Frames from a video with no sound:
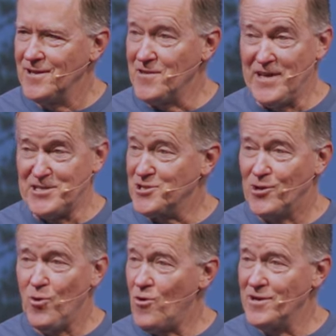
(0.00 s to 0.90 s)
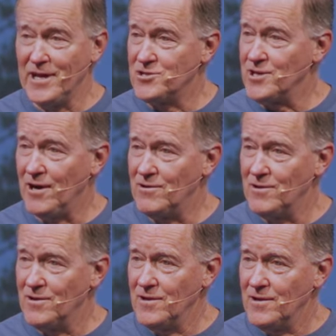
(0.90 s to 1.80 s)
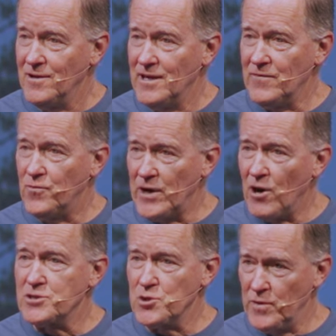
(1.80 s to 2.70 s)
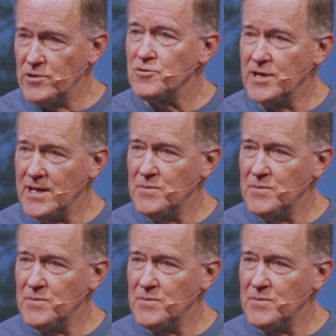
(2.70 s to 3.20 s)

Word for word: That's the core in nutshell. If we are surrendered to Him,